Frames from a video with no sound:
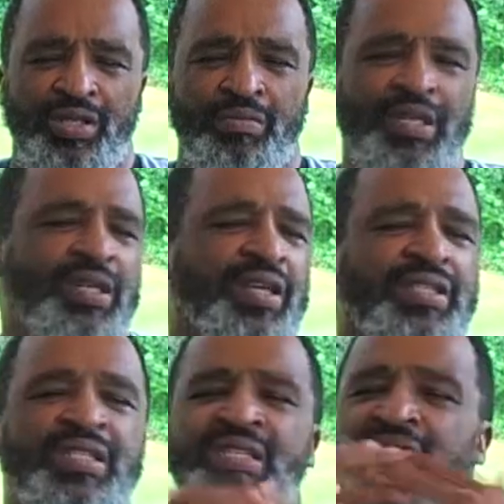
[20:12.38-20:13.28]
Because
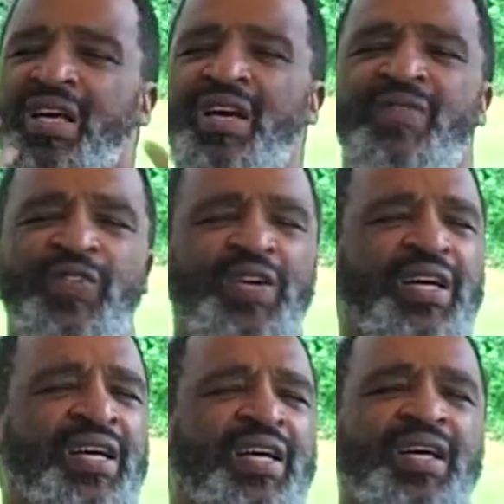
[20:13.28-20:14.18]
his love for
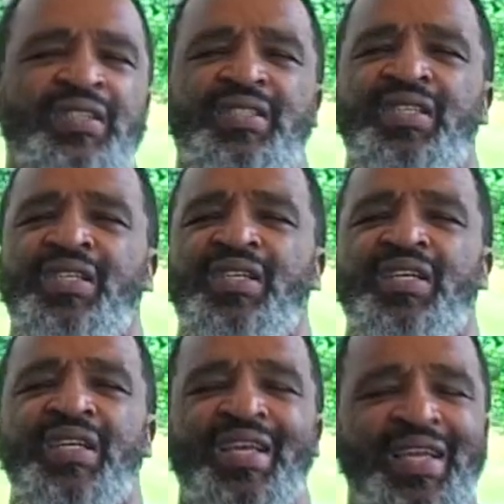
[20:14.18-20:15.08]
us
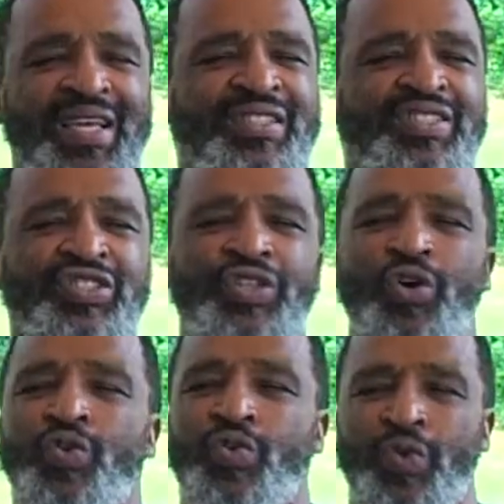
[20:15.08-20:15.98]
is
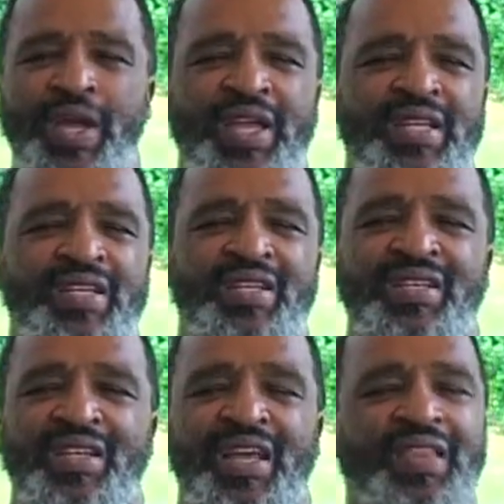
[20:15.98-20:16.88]
so great.
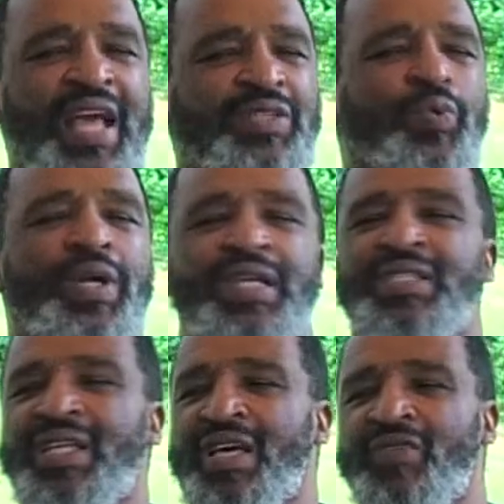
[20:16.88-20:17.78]
And that's what
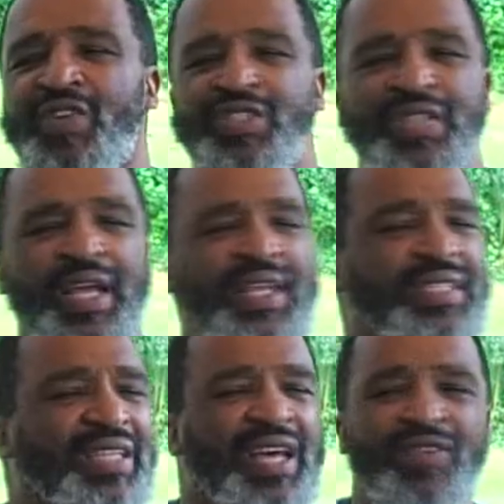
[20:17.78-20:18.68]
his love looks like.
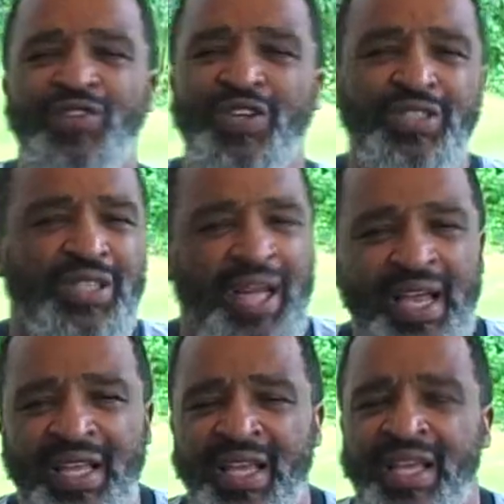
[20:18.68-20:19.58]
His love looks
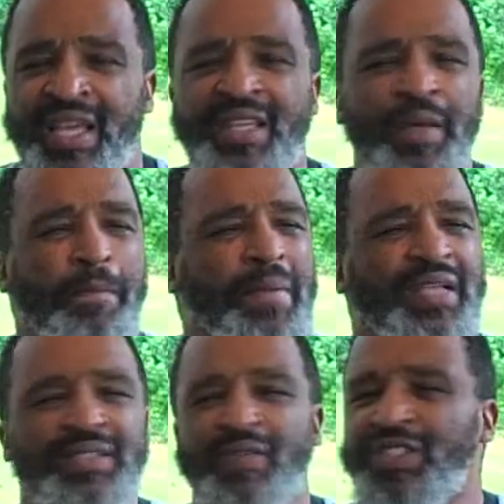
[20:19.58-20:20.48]
like in the
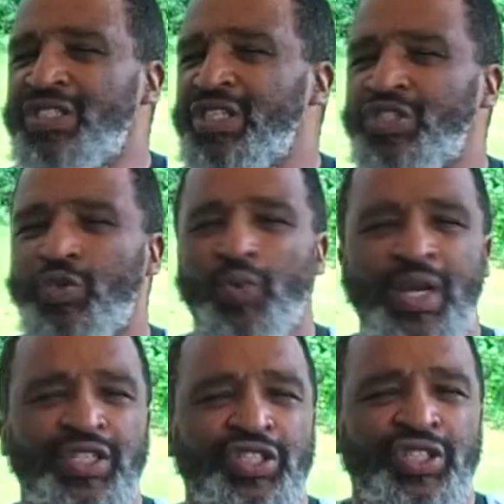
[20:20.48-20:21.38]
midst of a
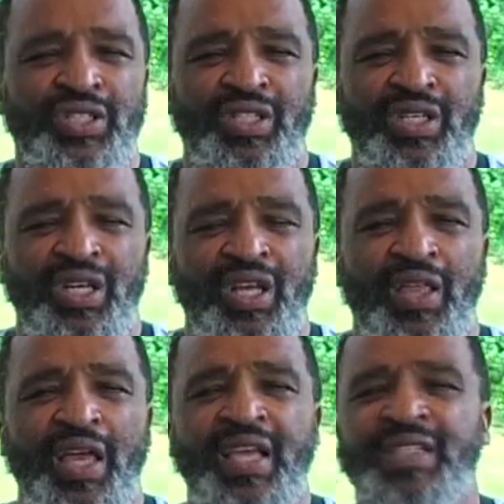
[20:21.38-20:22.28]
situation
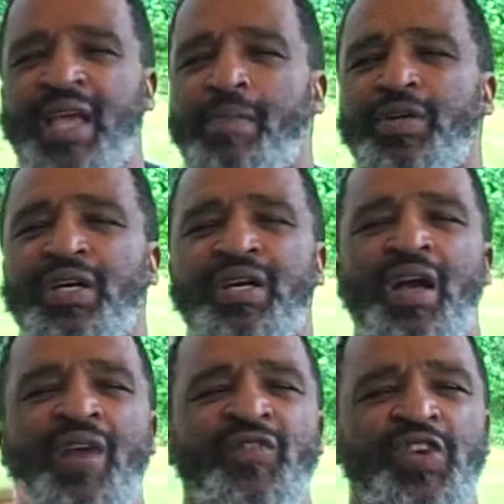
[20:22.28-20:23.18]
that he's able to
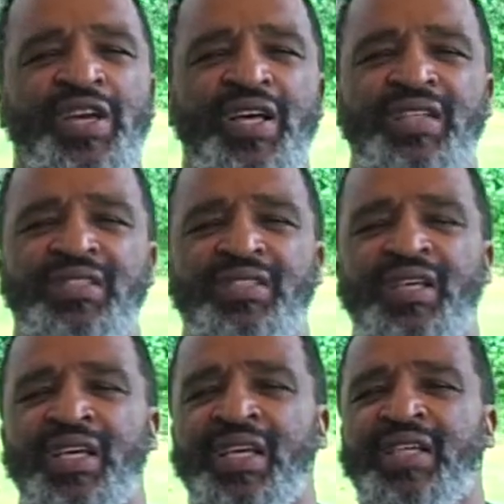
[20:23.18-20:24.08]
comfort us.
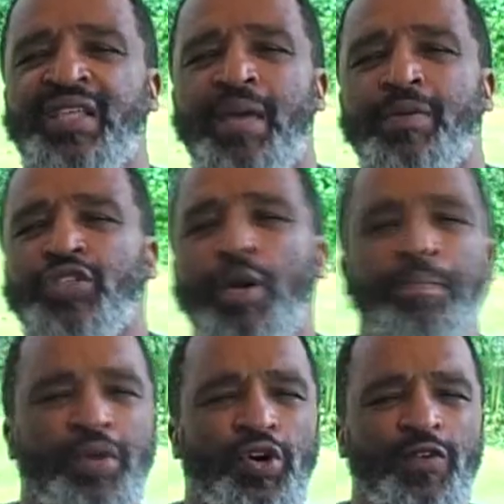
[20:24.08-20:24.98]
He's able to
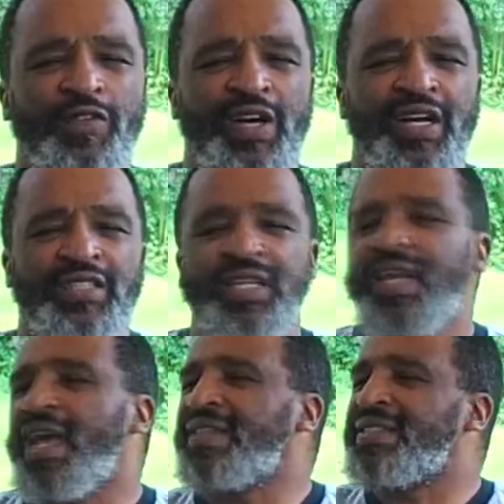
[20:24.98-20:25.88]
move us
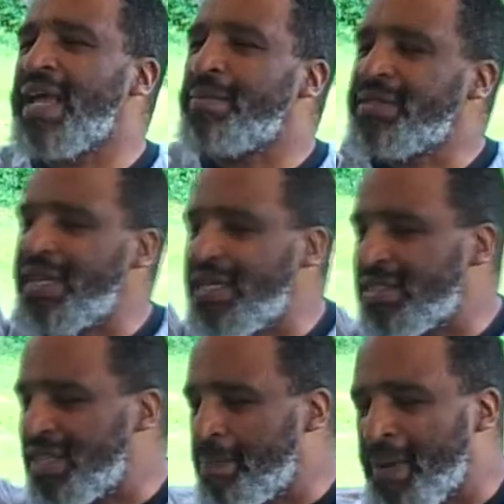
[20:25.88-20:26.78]
and
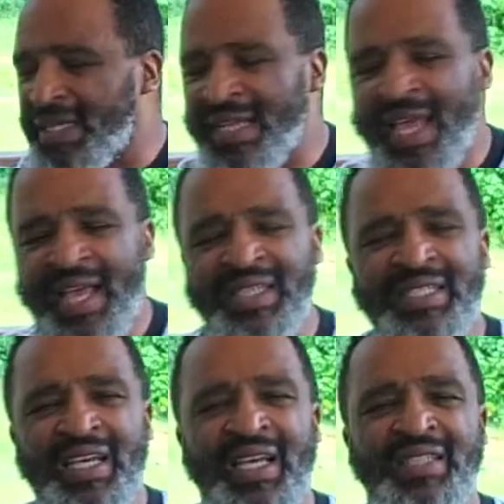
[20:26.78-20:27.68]
simultaneously
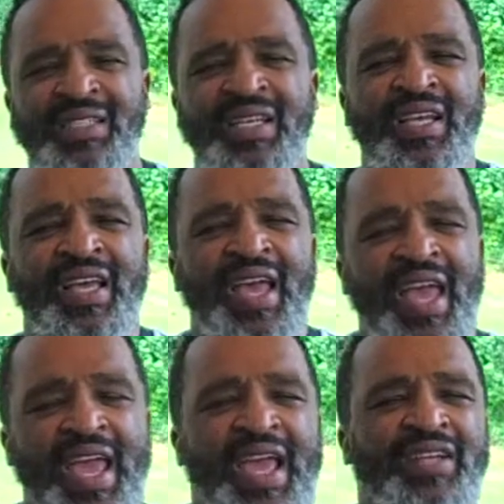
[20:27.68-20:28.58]
protect us
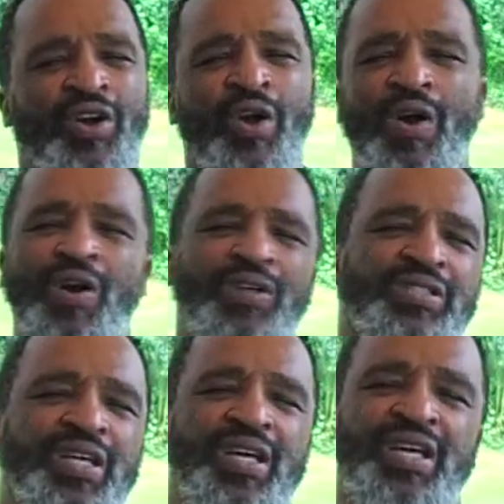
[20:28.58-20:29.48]
and
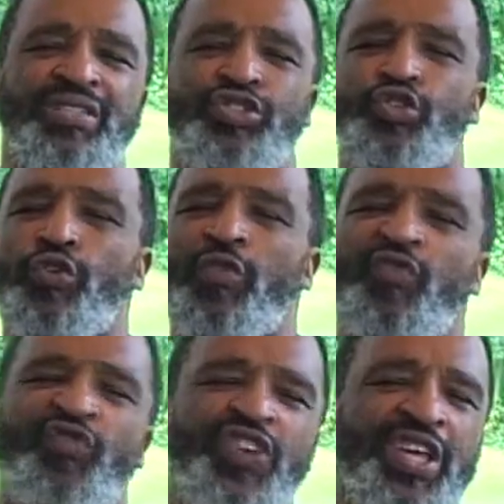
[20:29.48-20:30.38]
cause us to
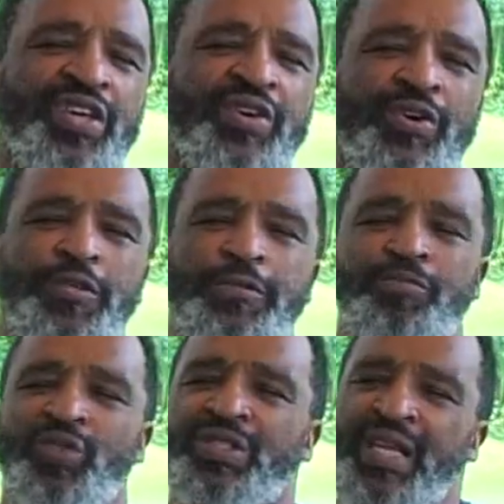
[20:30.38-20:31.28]
feel
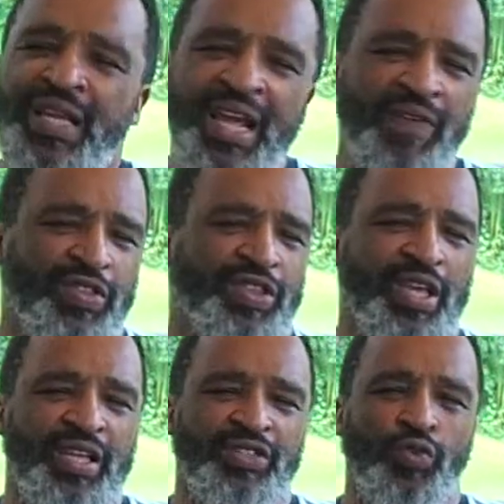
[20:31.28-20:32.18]
that
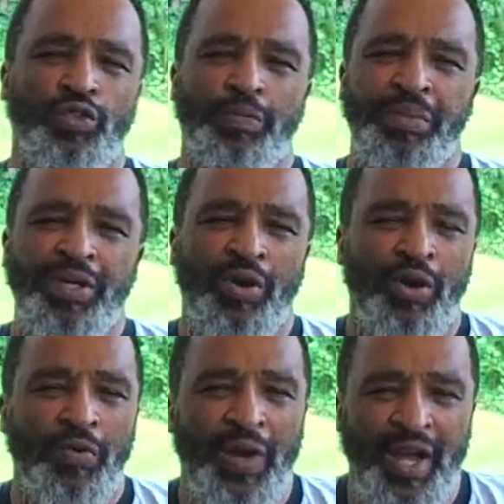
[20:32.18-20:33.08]
everything is going to be
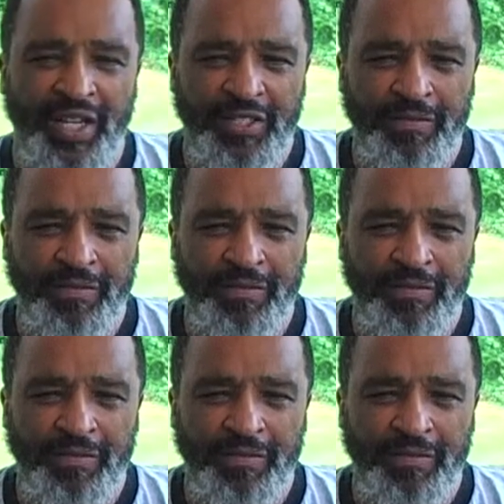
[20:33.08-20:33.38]
all right.